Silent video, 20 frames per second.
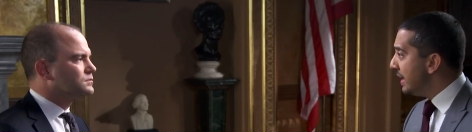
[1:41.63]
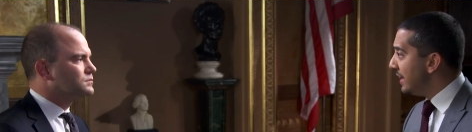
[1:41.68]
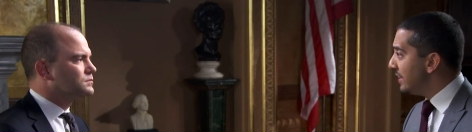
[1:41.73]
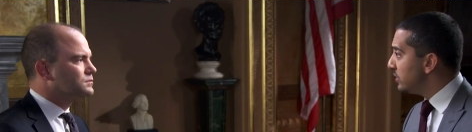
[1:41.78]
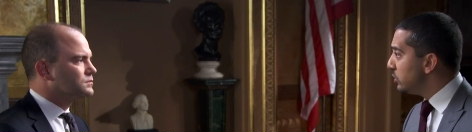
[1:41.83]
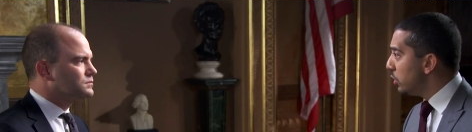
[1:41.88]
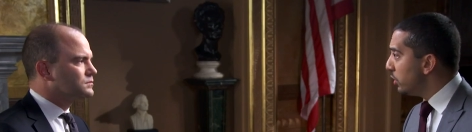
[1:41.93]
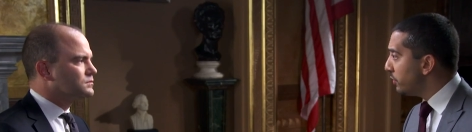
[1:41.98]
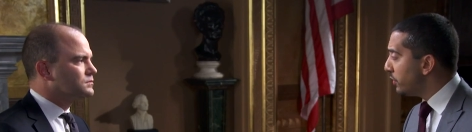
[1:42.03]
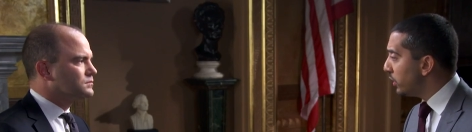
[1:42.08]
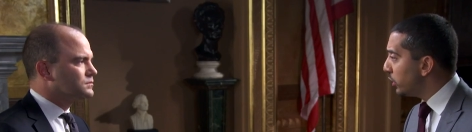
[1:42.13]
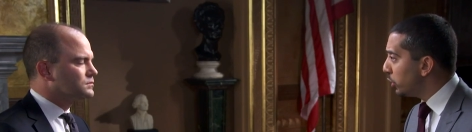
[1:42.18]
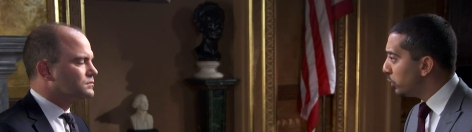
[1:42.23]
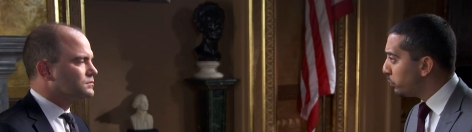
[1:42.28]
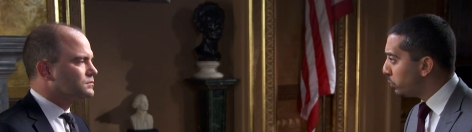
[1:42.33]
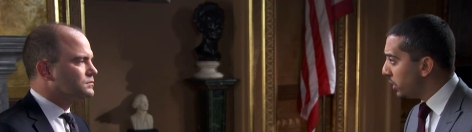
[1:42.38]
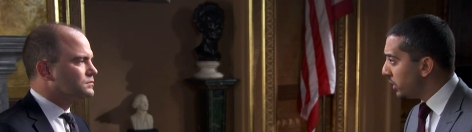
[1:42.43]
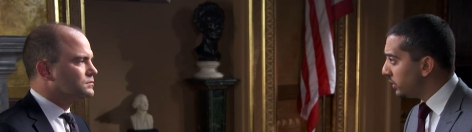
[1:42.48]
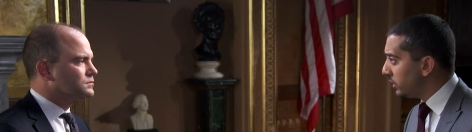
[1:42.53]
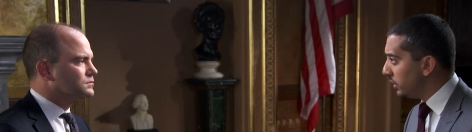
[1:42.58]
Speaker 1: It's not a very
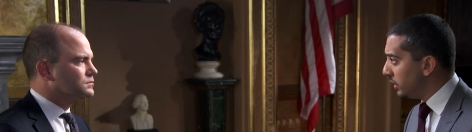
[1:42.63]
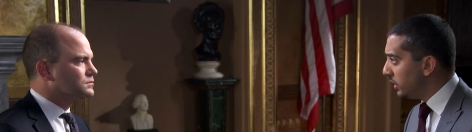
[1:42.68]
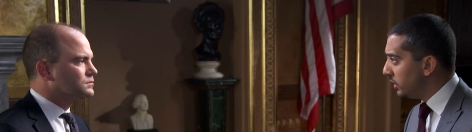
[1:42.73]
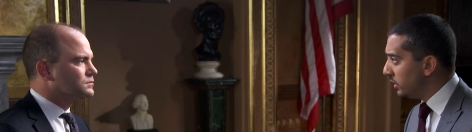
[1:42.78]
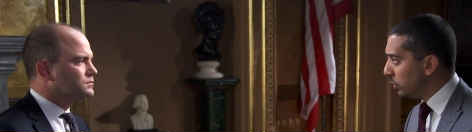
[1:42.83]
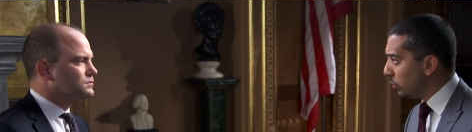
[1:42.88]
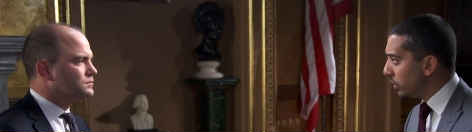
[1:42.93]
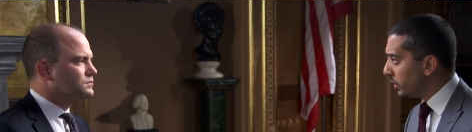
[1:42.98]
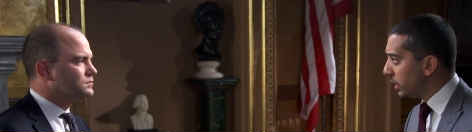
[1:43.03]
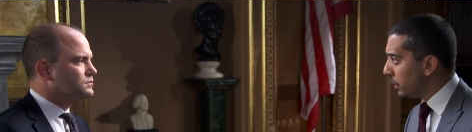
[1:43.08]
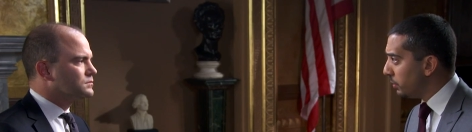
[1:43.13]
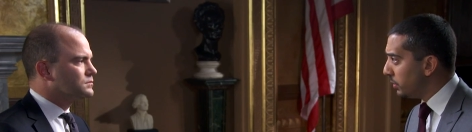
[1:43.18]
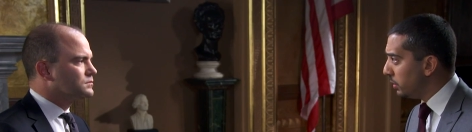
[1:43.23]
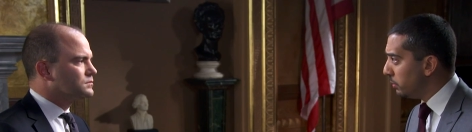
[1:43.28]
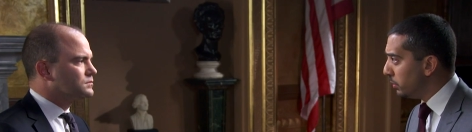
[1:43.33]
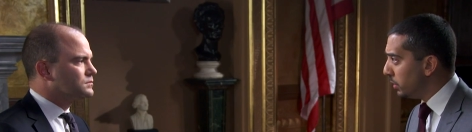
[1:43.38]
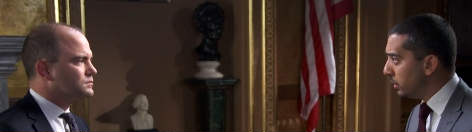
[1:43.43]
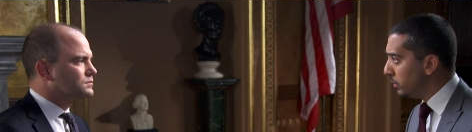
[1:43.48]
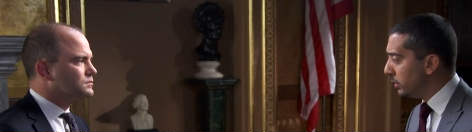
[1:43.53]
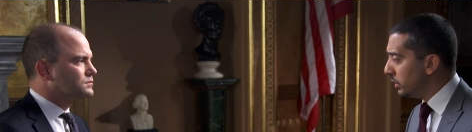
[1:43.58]
good precedent, is it, what's happened
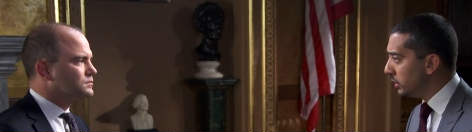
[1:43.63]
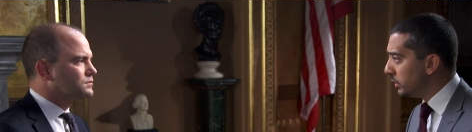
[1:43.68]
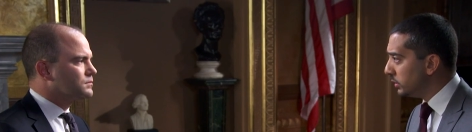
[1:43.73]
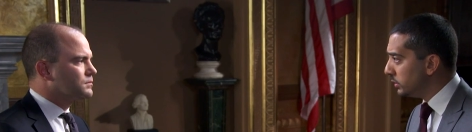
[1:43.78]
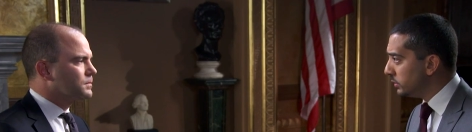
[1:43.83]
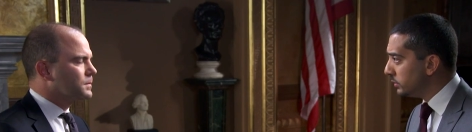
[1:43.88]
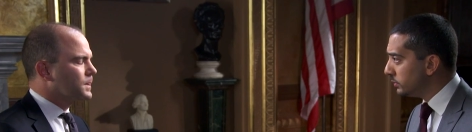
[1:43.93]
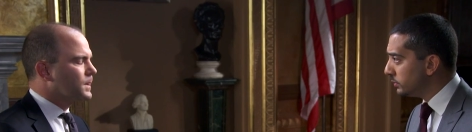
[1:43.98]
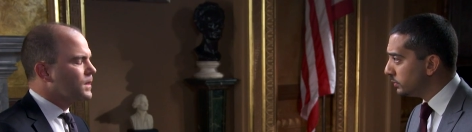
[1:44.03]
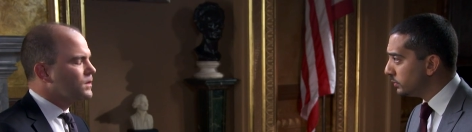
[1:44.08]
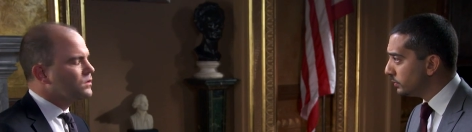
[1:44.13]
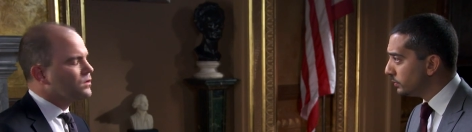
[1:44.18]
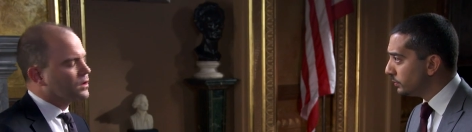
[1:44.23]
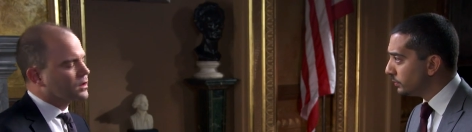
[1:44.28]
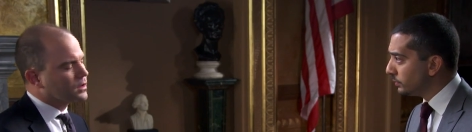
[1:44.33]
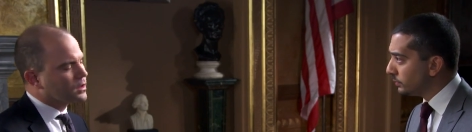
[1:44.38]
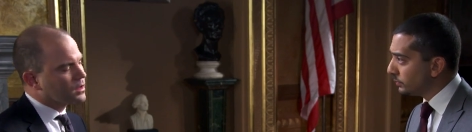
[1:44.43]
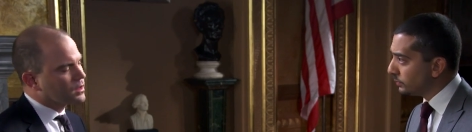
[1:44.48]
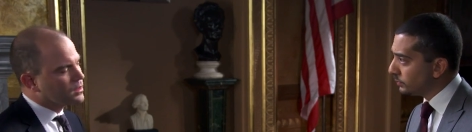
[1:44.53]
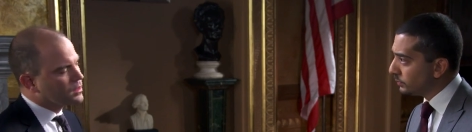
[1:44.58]
in Burma?
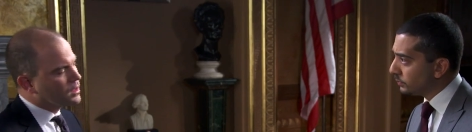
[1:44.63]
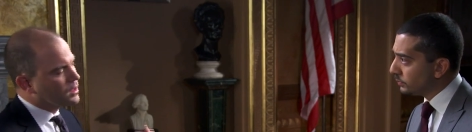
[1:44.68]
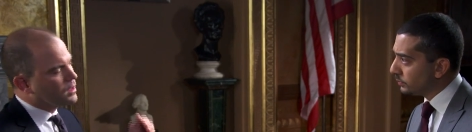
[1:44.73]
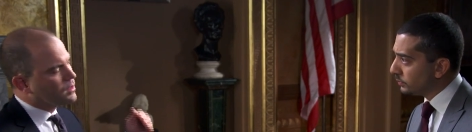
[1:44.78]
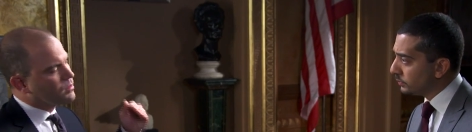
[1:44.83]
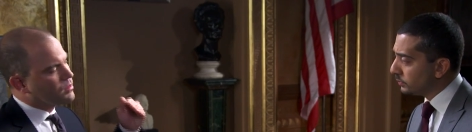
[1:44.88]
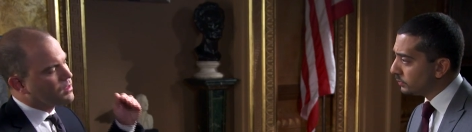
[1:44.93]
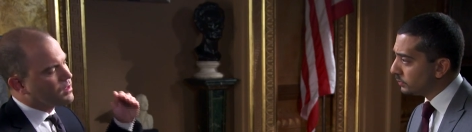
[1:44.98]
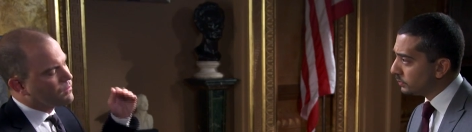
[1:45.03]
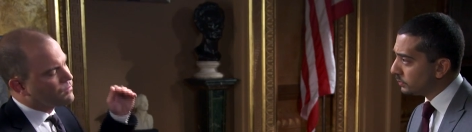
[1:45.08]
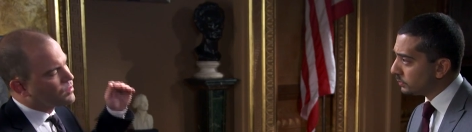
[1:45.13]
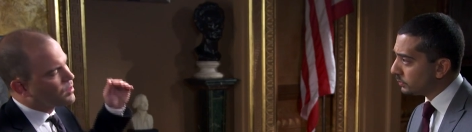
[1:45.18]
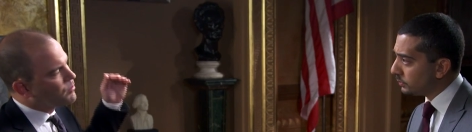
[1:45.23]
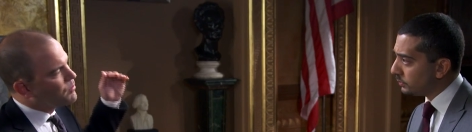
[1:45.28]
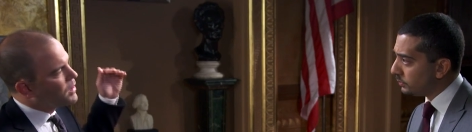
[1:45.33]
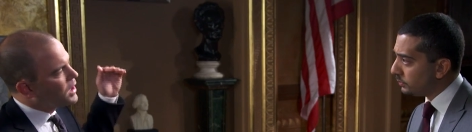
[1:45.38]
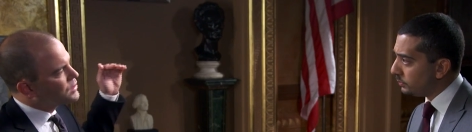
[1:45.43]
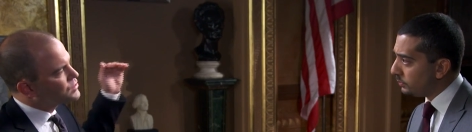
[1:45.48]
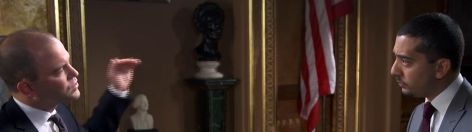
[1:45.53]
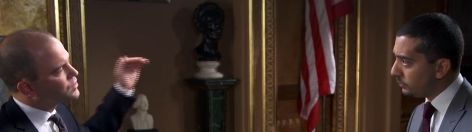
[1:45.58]
Speaker 2: Look, th if the
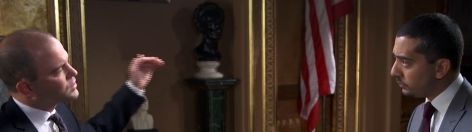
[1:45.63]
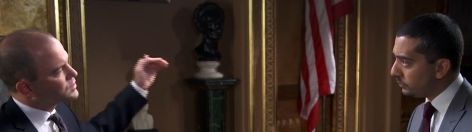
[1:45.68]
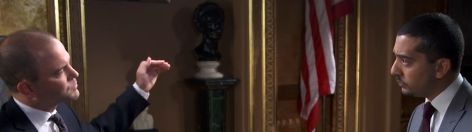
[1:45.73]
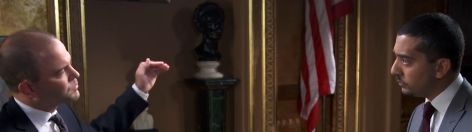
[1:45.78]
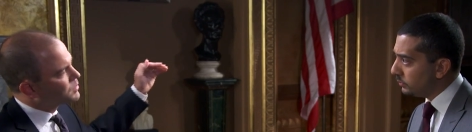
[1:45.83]
measure is